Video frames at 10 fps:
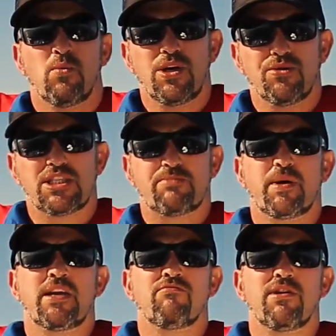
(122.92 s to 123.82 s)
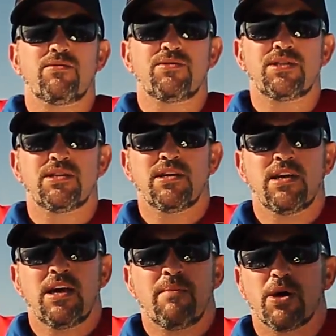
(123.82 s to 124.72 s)
We use spinning reels
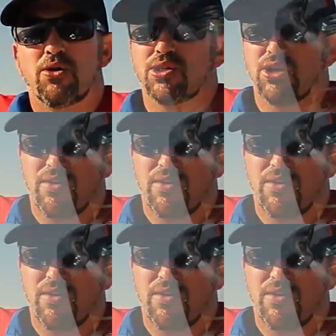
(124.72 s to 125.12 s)
because